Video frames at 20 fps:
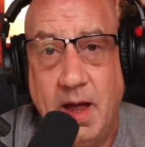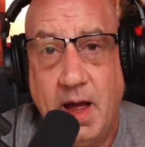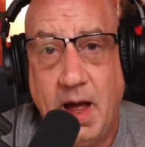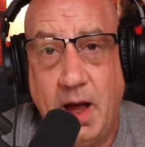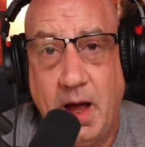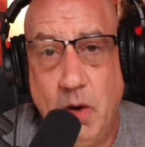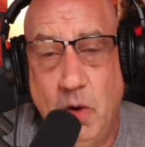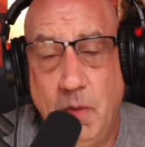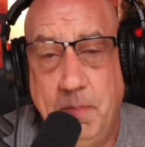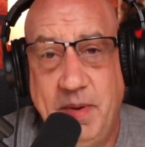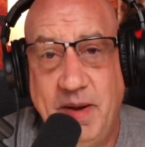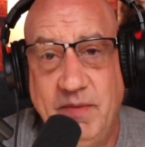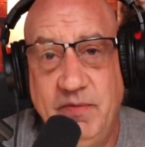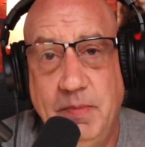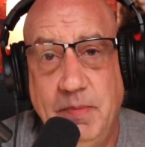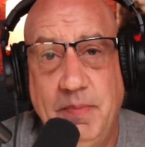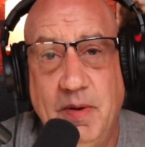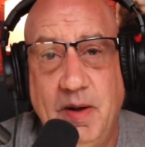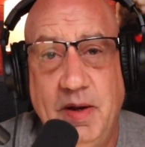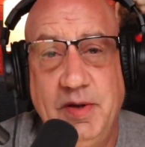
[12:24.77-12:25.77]
I hope
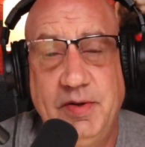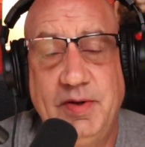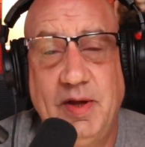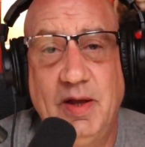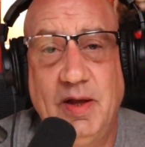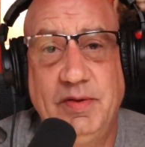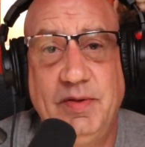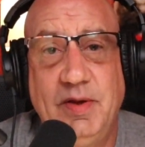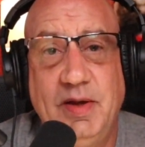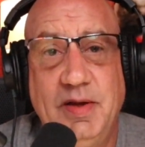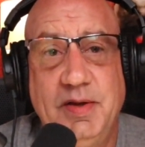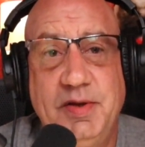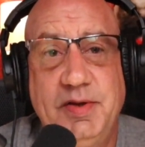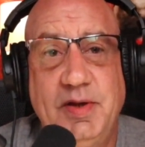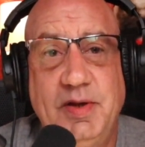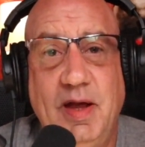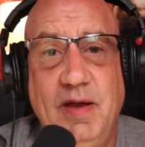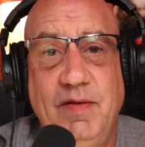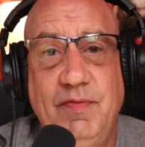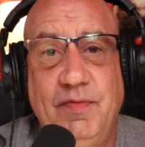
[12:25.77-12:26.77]
everybody's healthy and
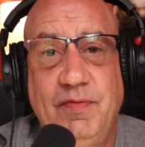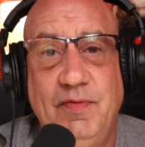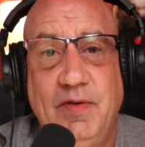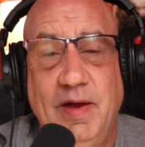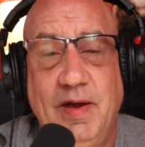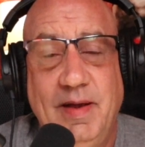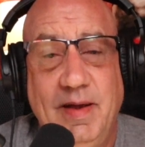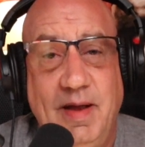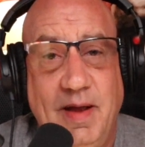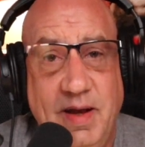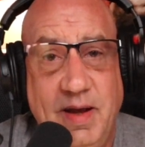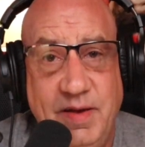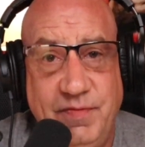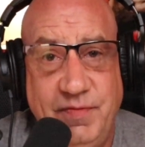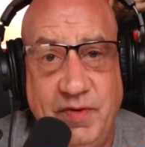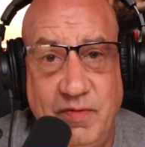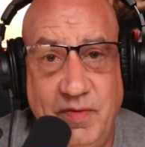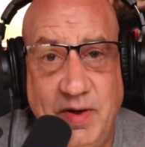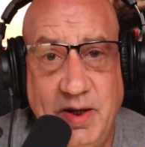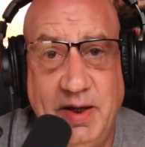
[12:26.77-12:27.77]
safe, and if
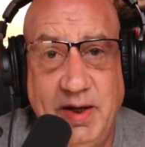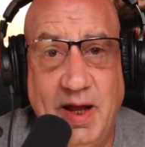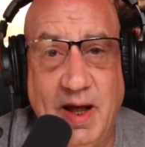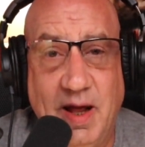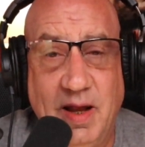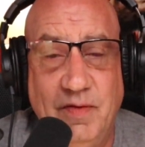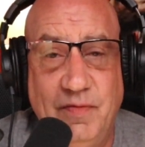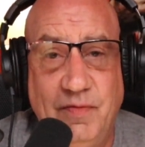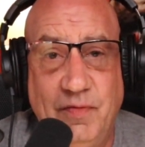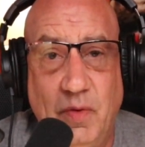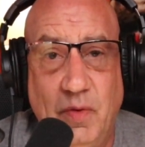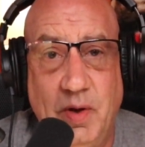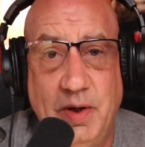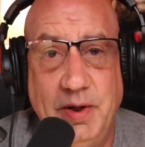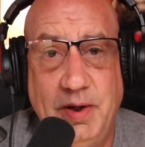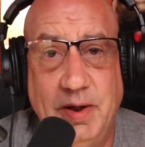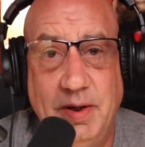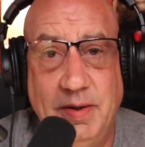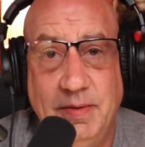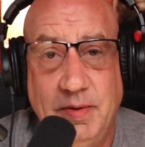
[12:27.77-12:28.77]
you're in
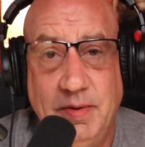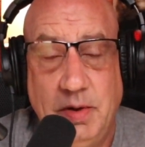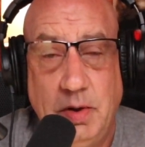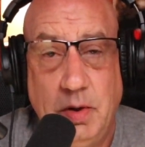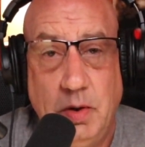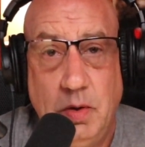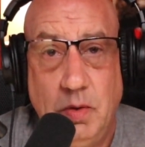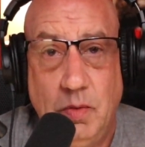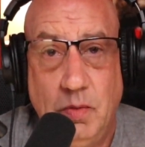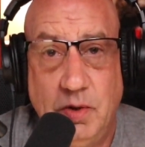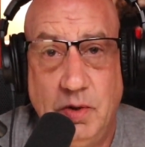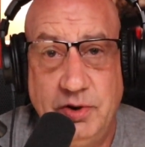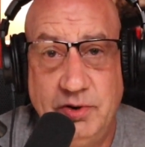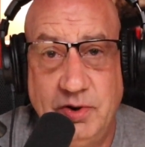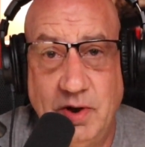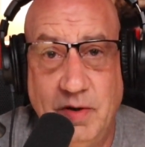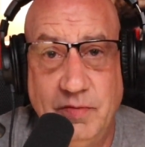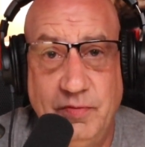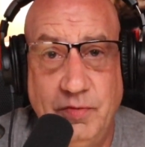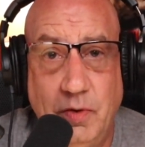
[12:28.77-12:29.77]
California, watch
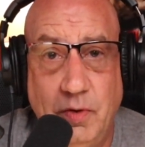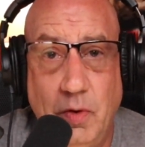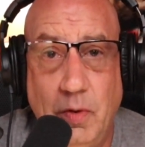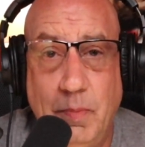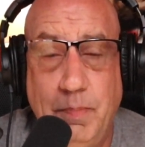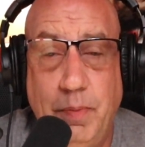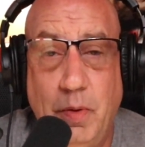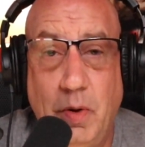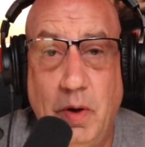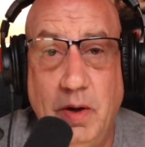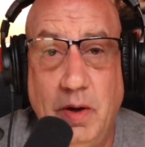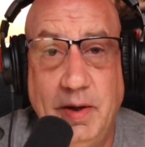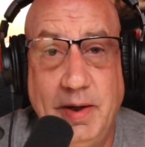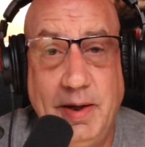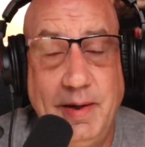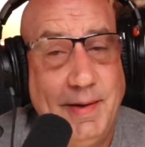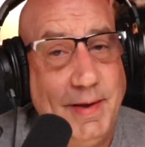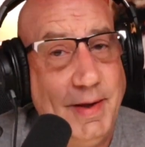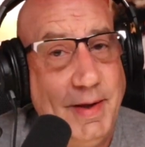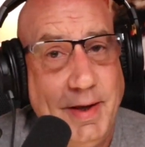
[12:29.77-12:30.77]
out for old
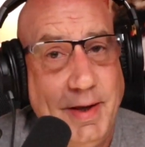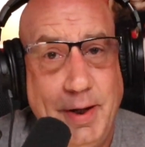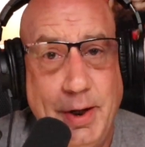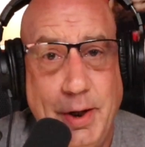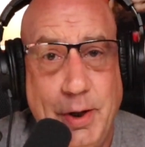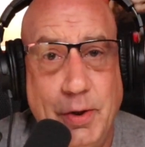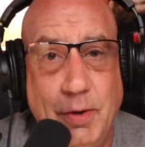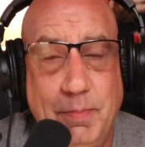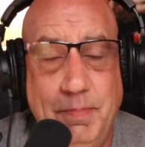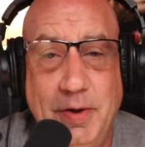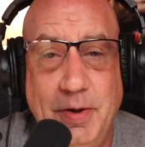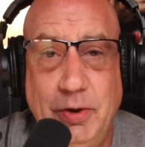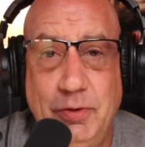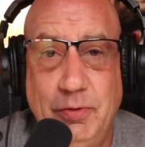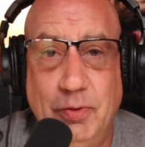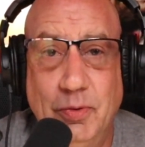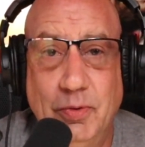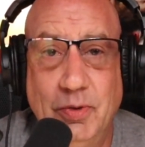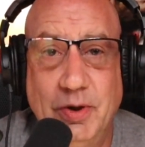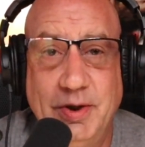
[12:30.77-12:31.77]
Paulie. He could be
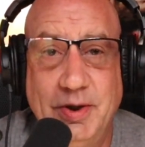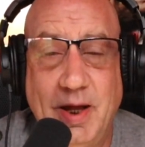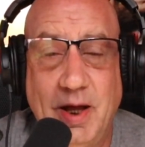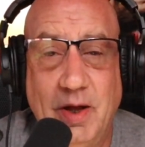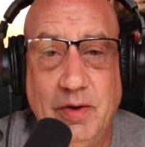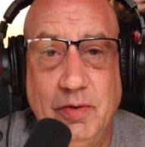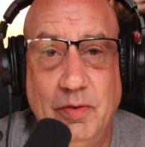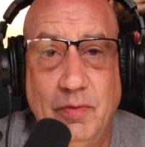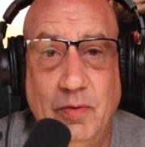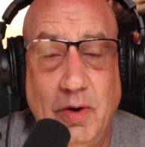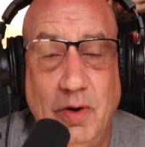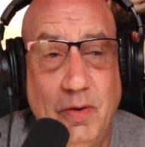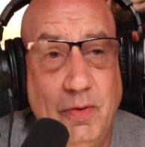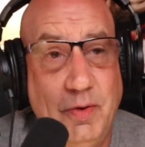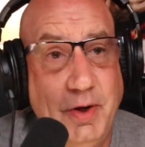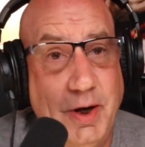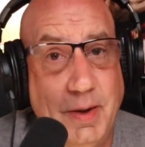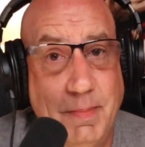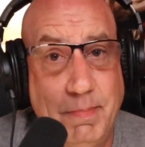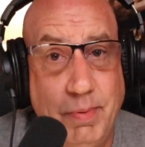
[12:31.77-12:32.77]
tooling down the road
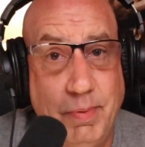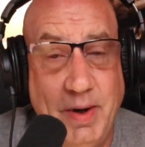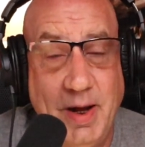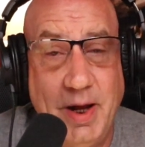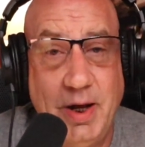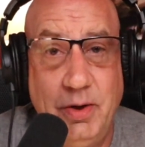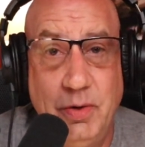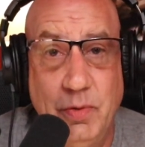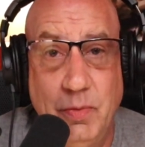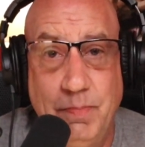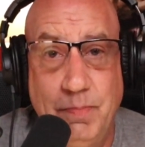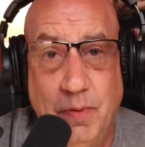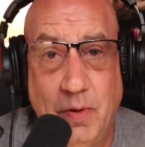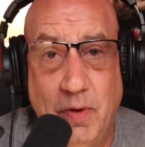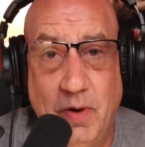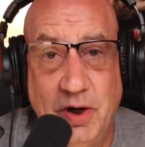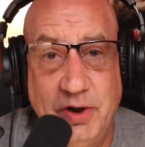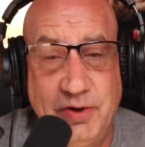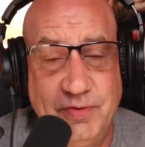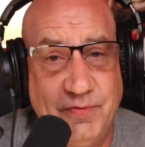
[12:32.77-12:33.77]
in a brand new
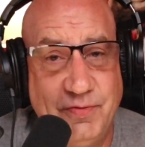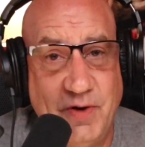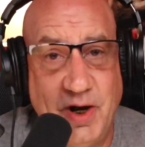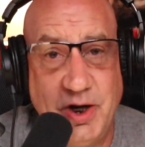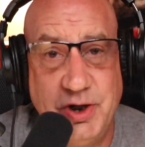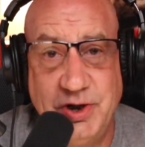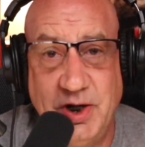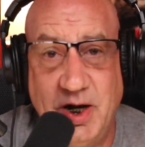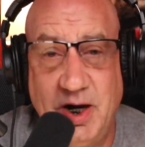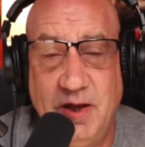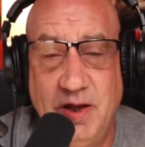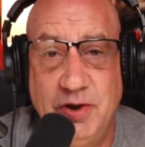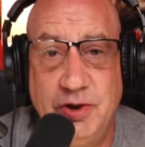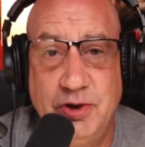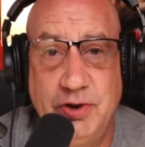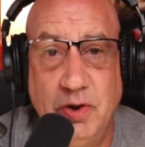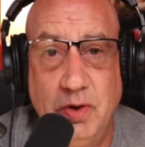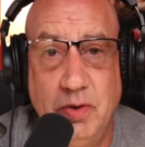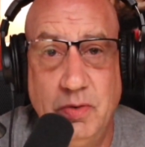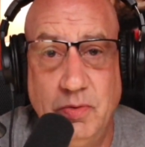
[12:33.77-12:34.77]
Porsche, fresh out of the
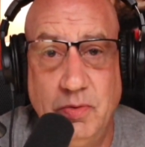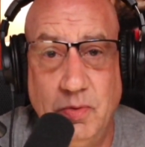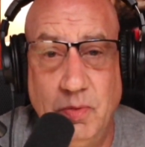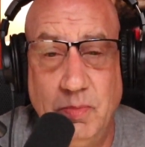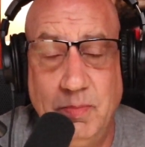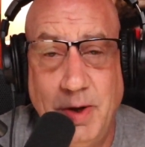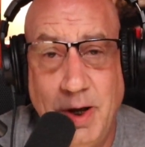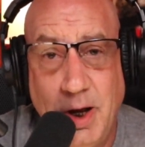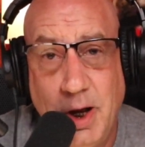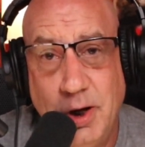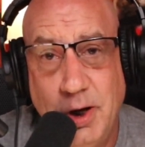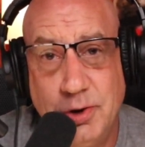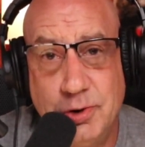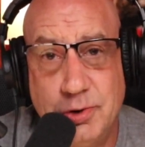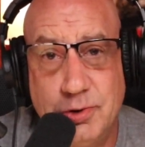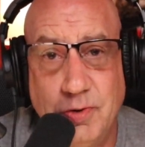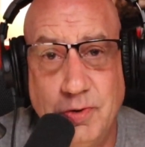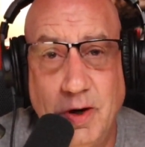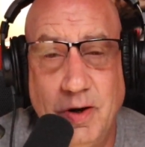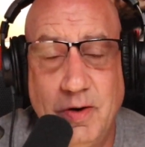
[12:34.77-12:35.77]
showroom,
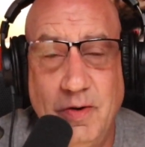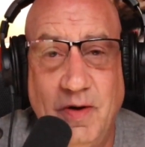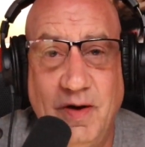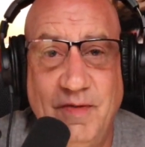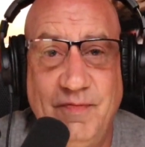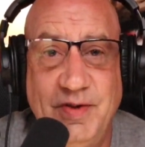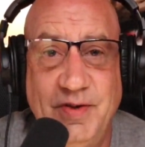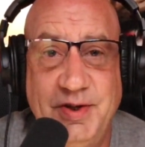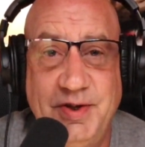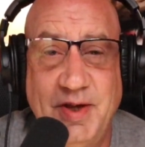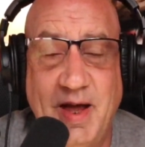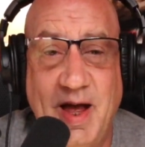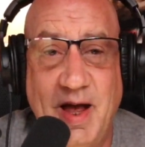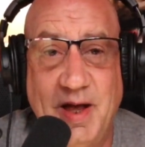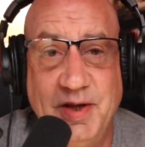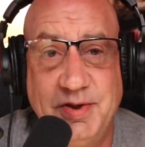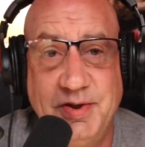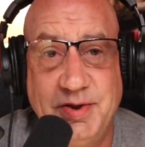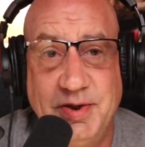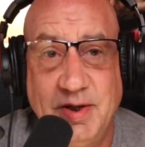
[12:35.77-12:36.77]
drunk off his
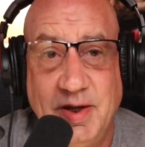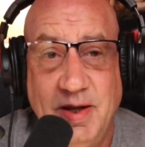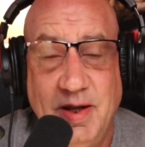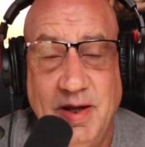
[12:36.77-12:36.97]
ass.